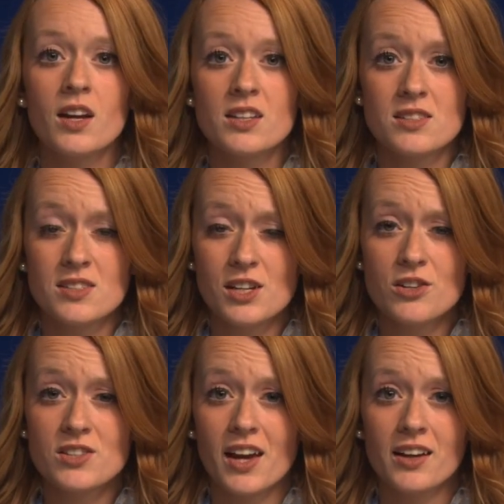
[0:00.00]

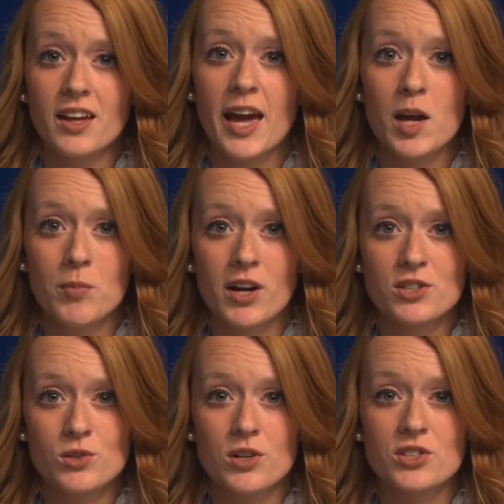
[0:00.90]
Sears and Kmart
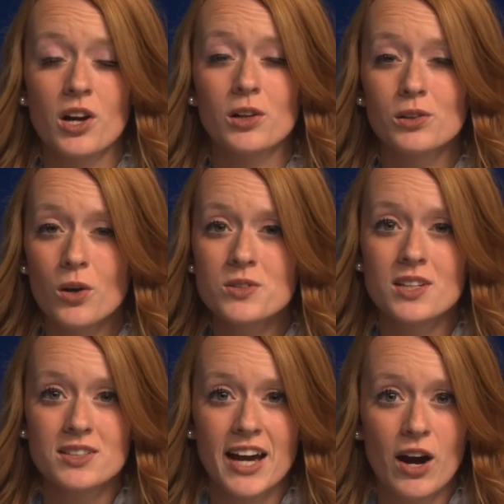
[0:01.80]
stores are closing
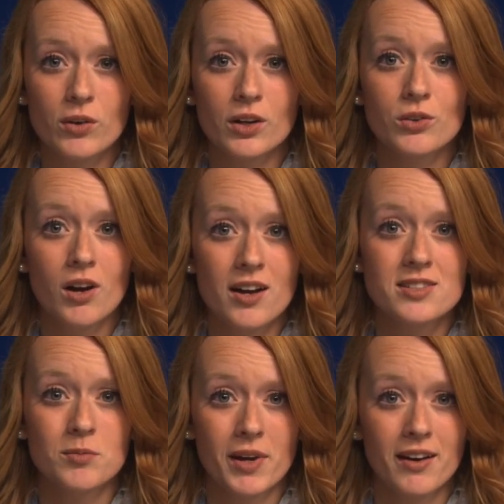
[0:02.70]
down across
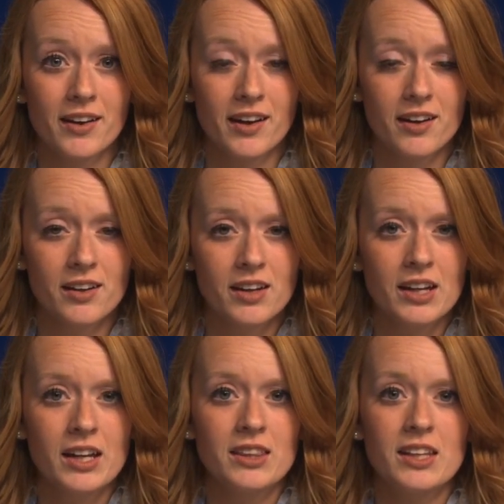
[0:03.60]
America.
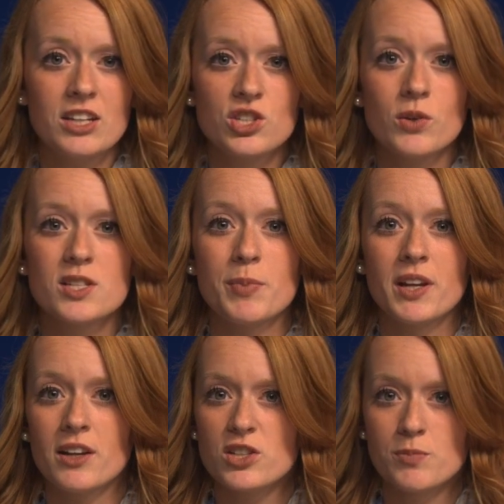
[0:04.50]
The issue has been
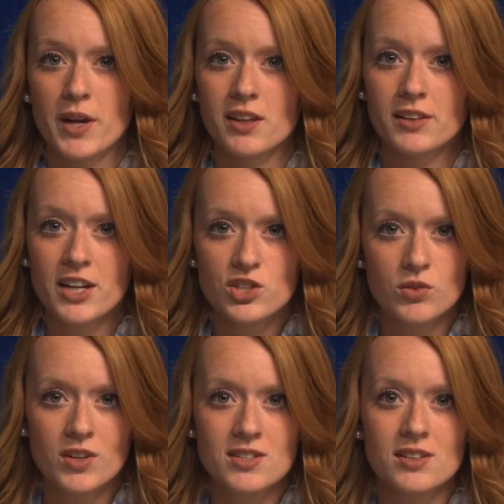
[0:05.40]
under speculation
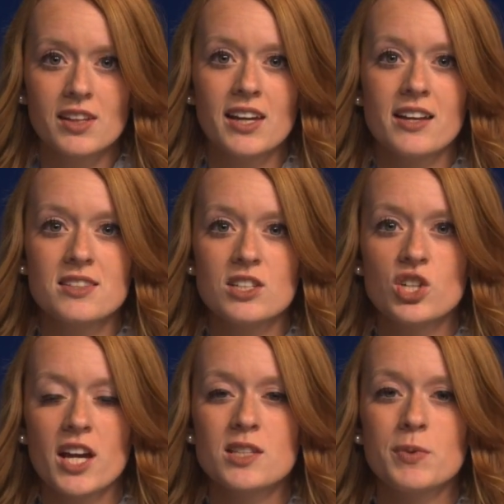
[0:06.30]
recently as the
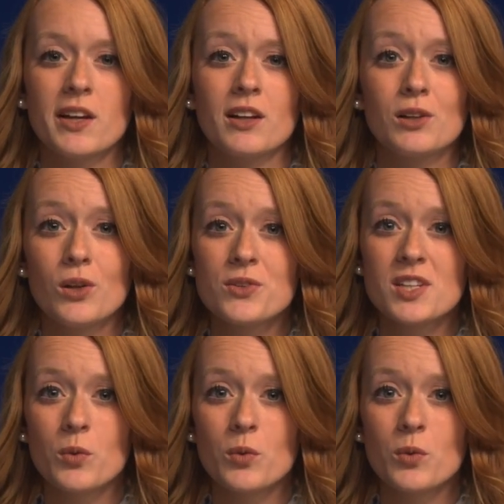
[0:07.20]
chains began closing